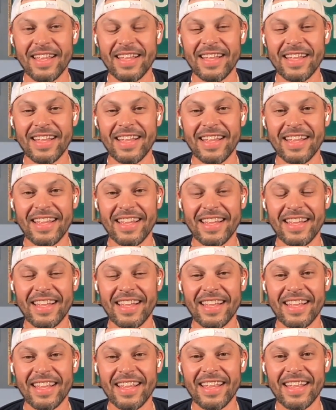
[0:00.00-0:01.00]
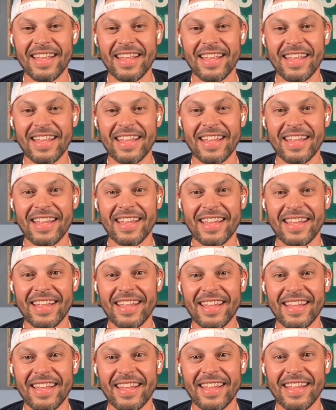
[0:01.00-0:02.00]

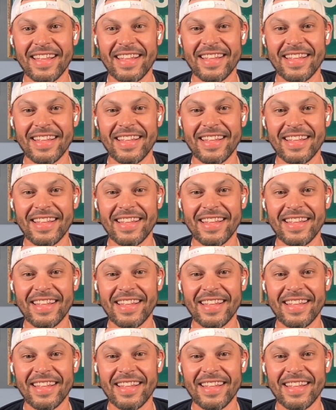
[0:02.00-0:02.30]
(not speaking)